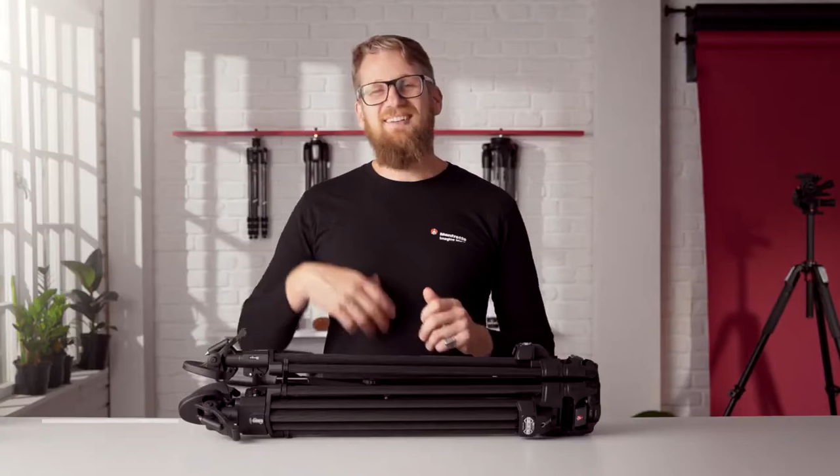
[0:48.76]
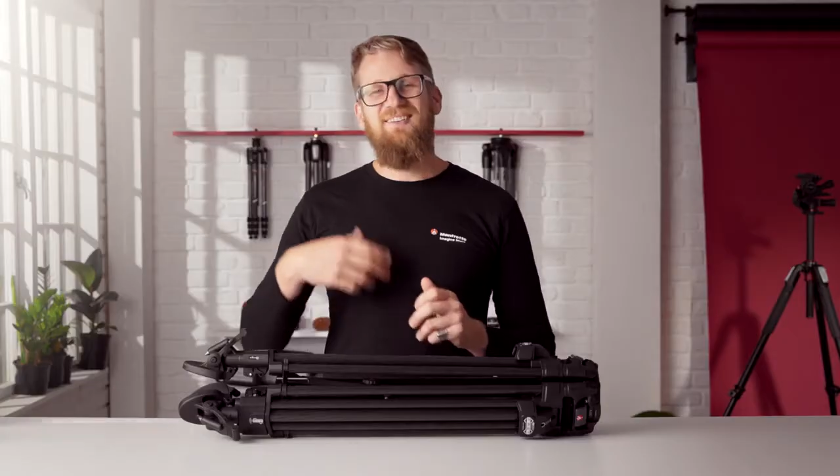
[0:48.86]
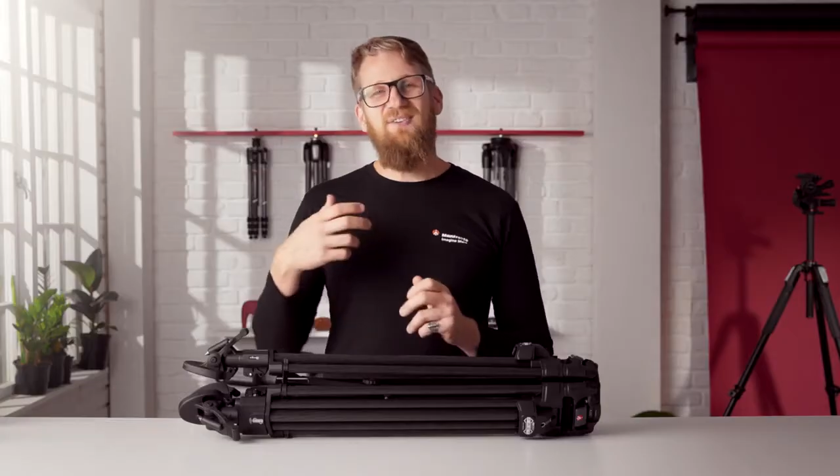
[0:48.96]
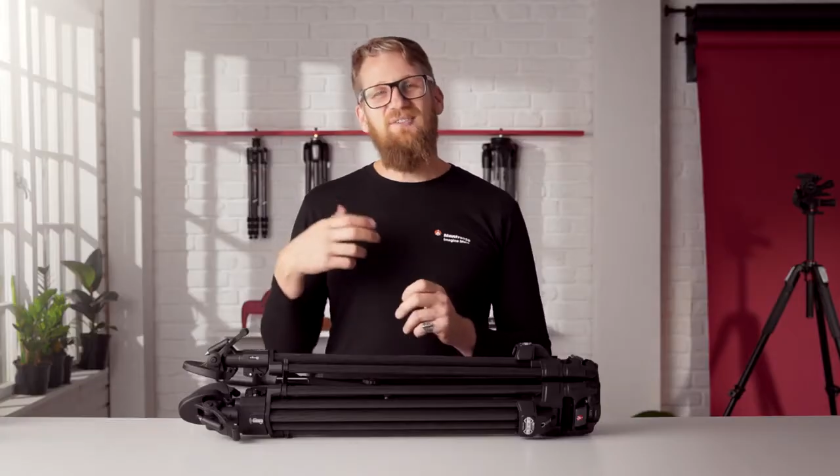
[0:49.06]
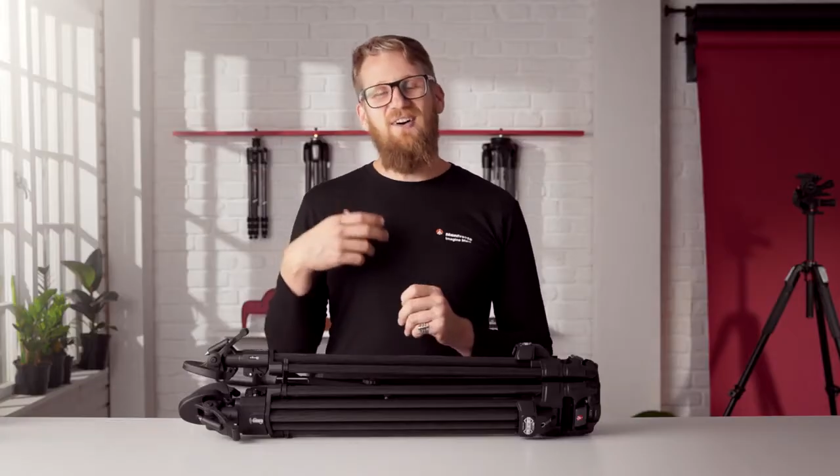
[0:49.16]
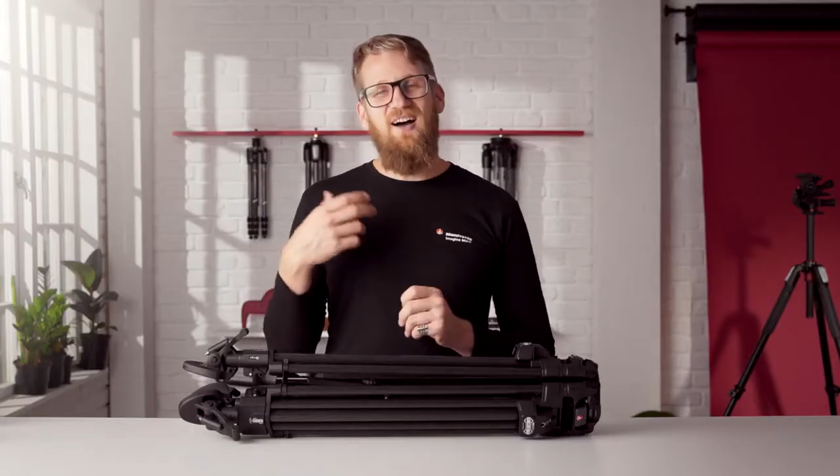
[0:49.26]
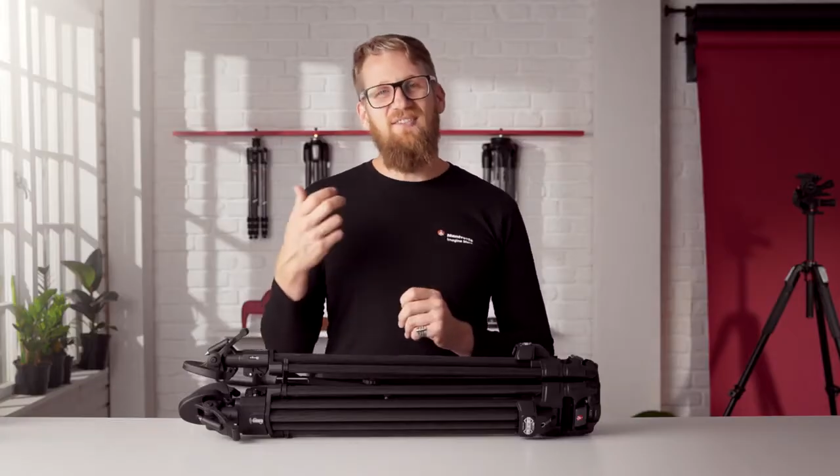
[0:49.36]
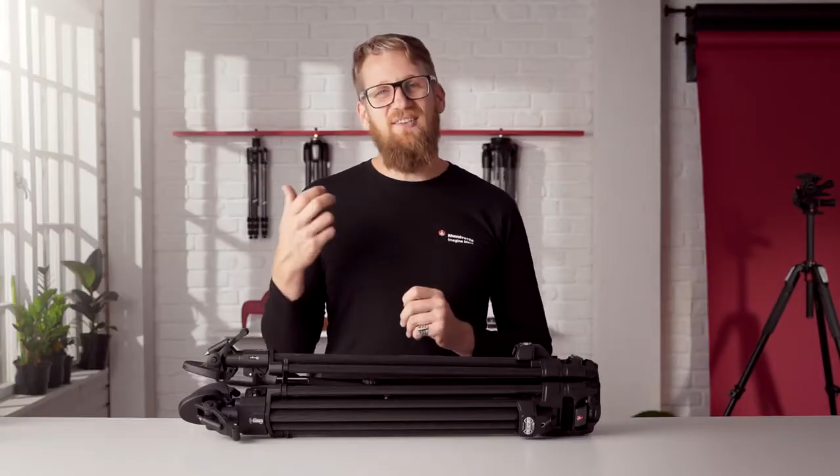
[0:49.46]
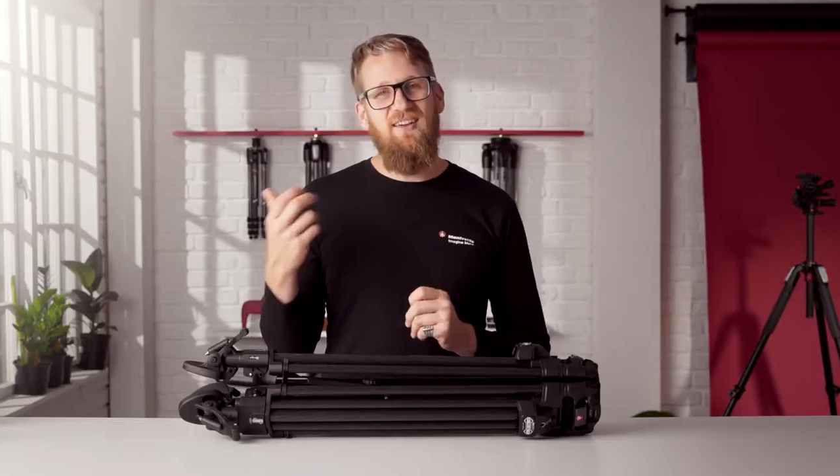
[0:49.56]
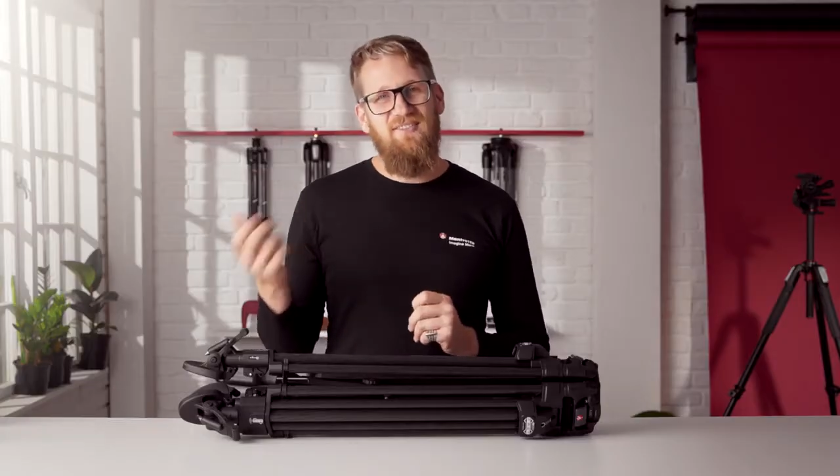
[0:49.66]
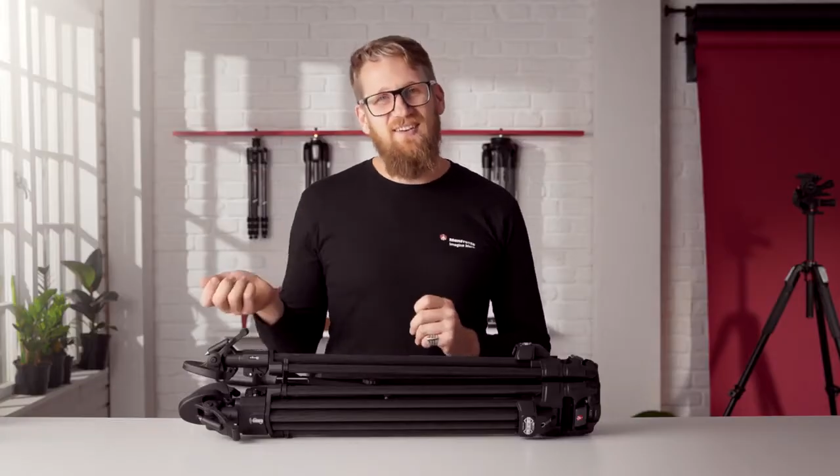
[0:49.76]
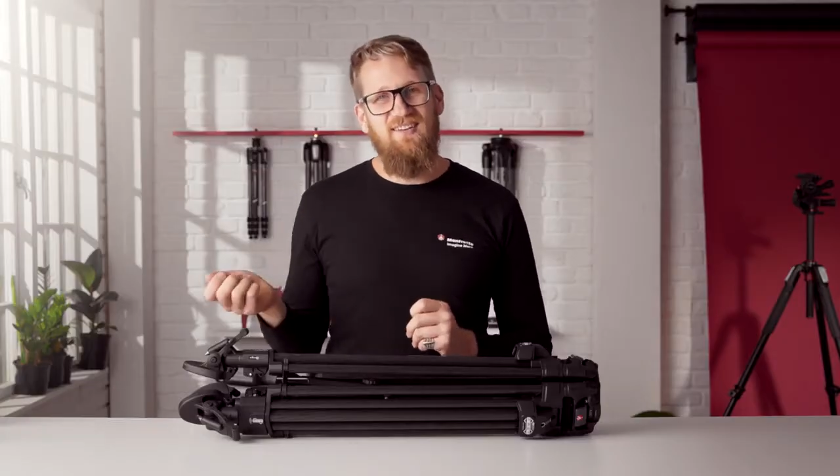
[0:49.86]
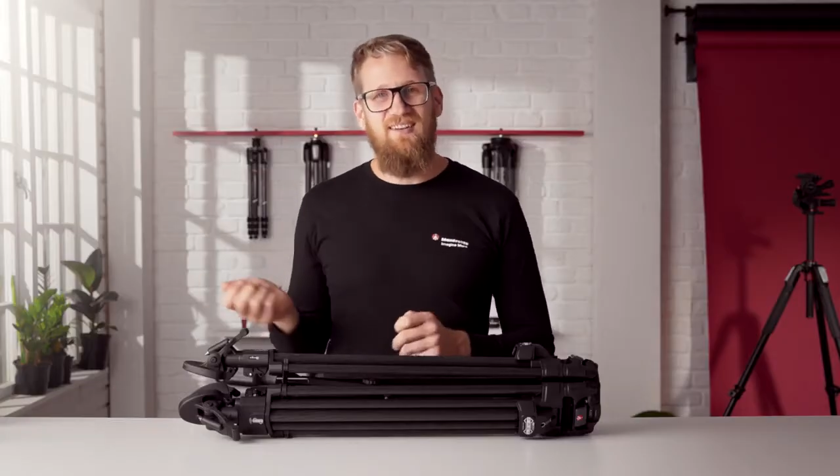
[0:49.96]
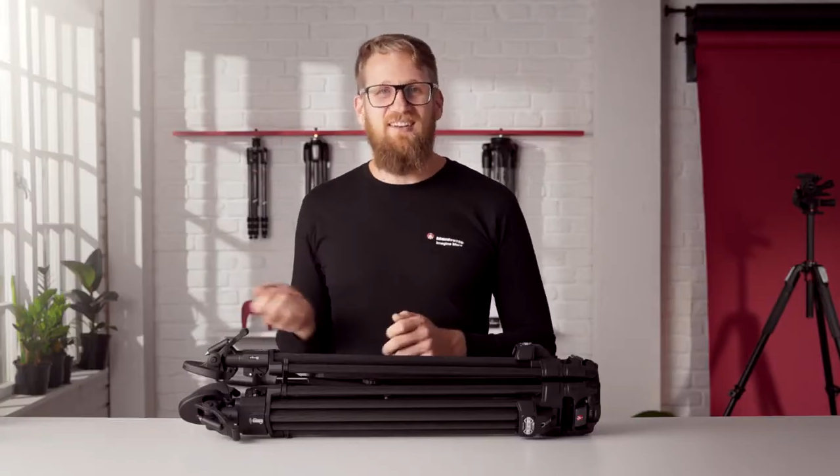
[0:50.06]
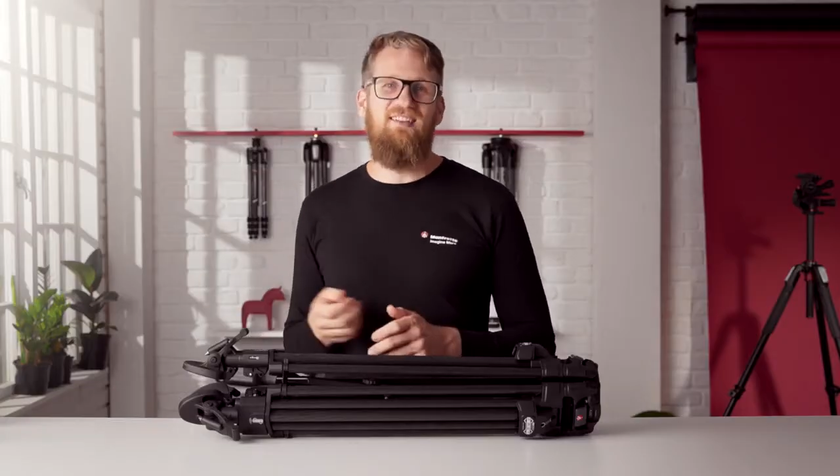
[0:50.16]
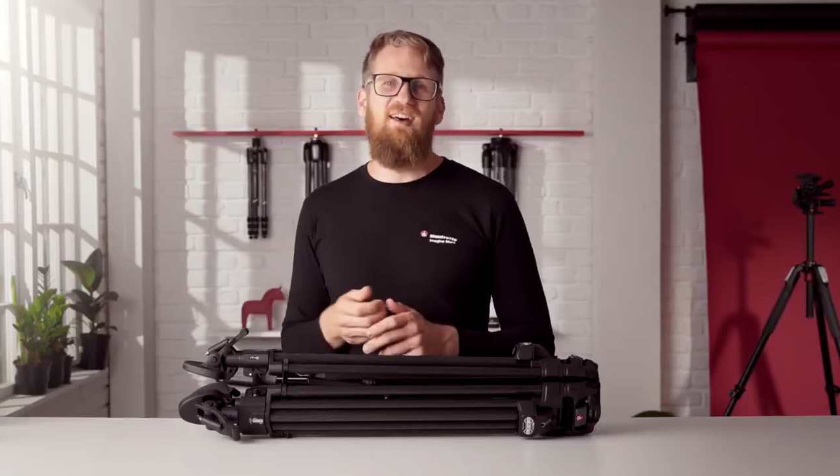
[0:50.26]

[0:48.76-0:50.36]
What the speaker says: 645 FTT is